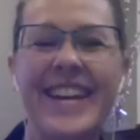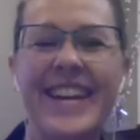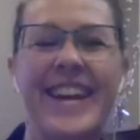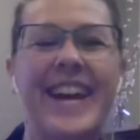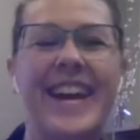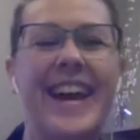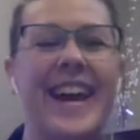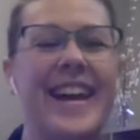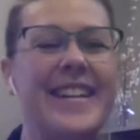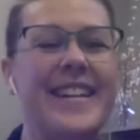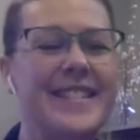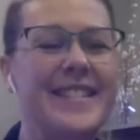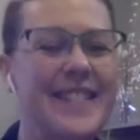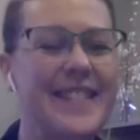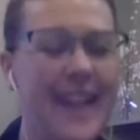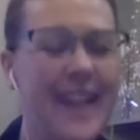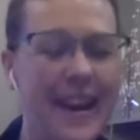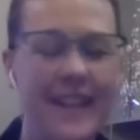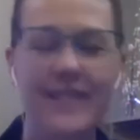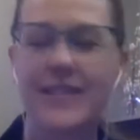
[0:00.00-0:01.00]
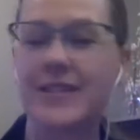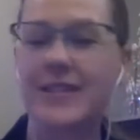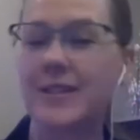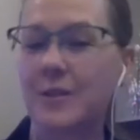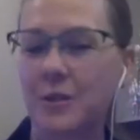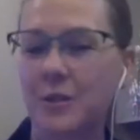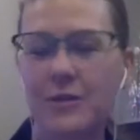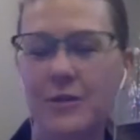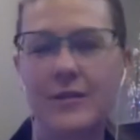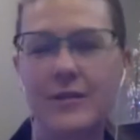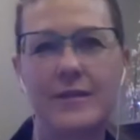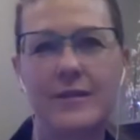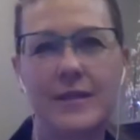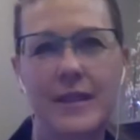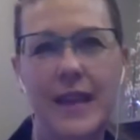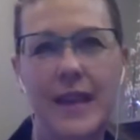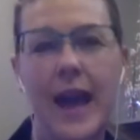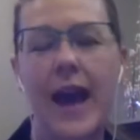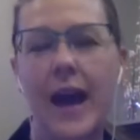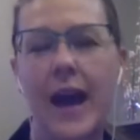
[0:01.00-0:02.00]
And yeah, so
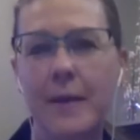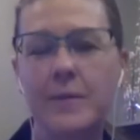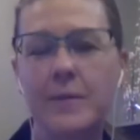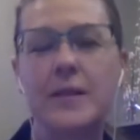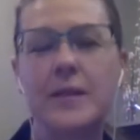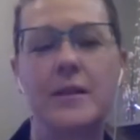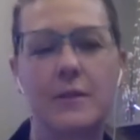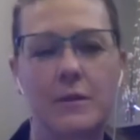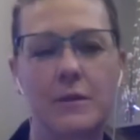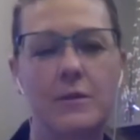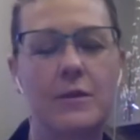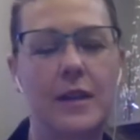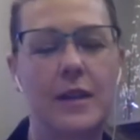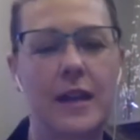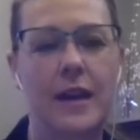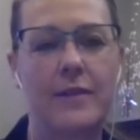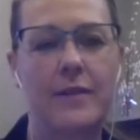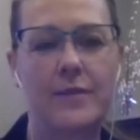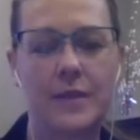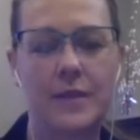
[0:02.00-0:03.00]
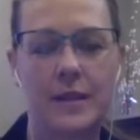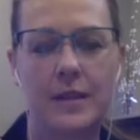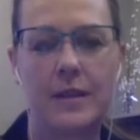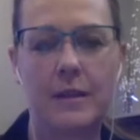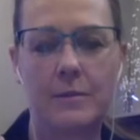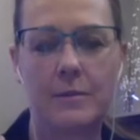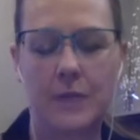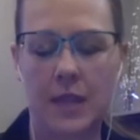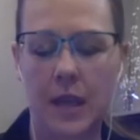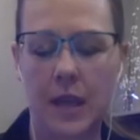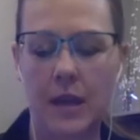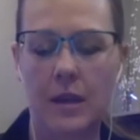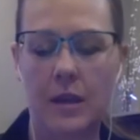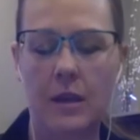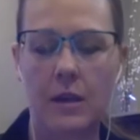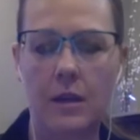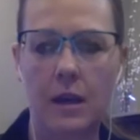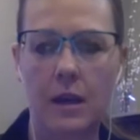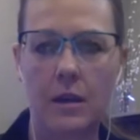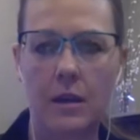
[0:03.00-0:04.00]
absolutely, I've seen them take
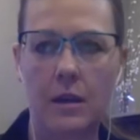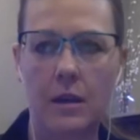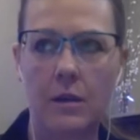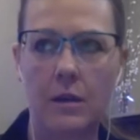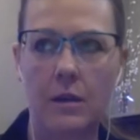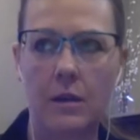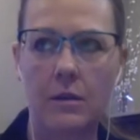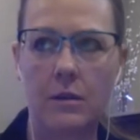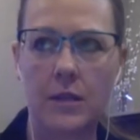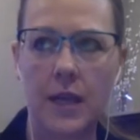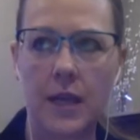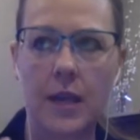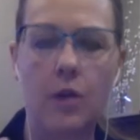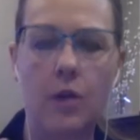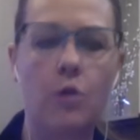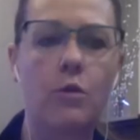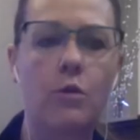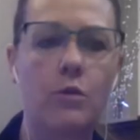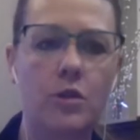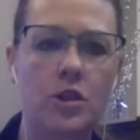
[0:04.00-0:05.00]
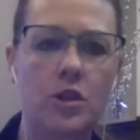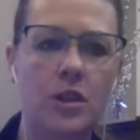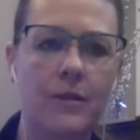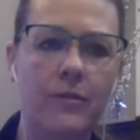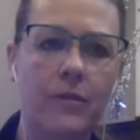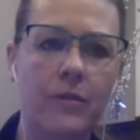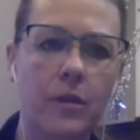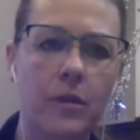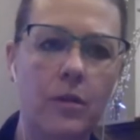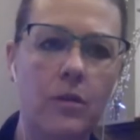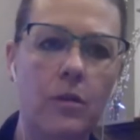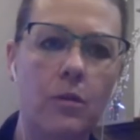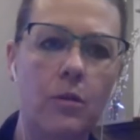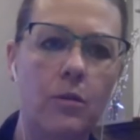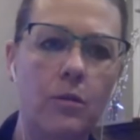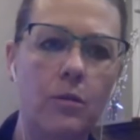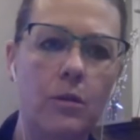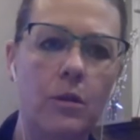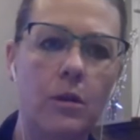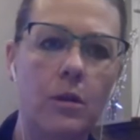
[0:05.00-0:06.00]
ownership for their
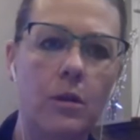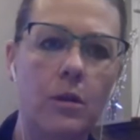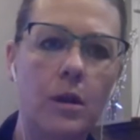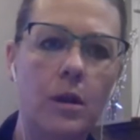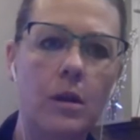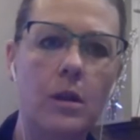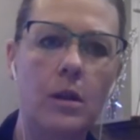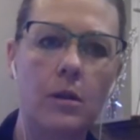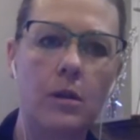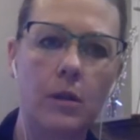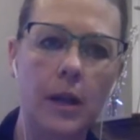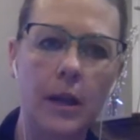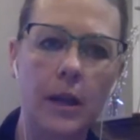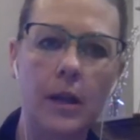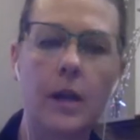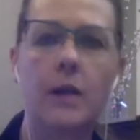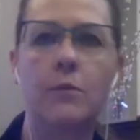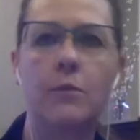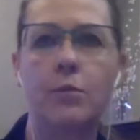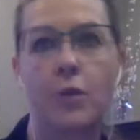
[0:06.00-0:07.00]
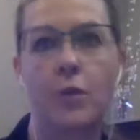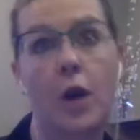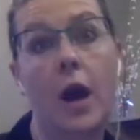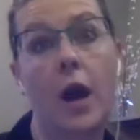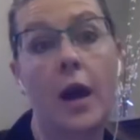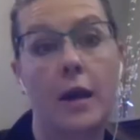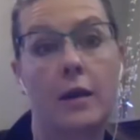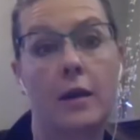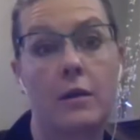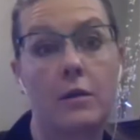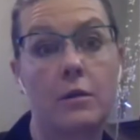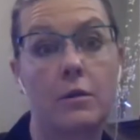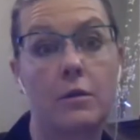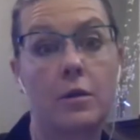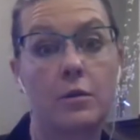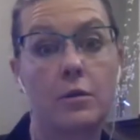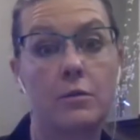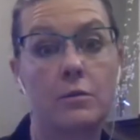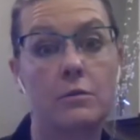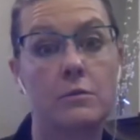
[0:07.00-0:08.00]
own learning and pride in their
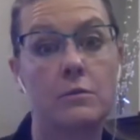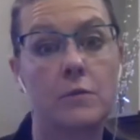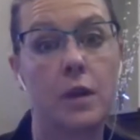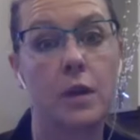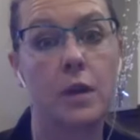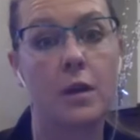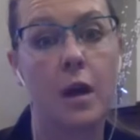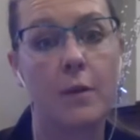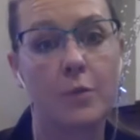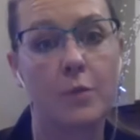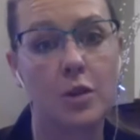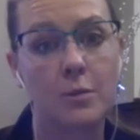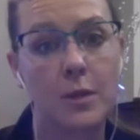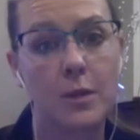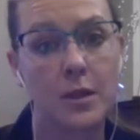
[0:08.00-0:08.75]
own accomplishments.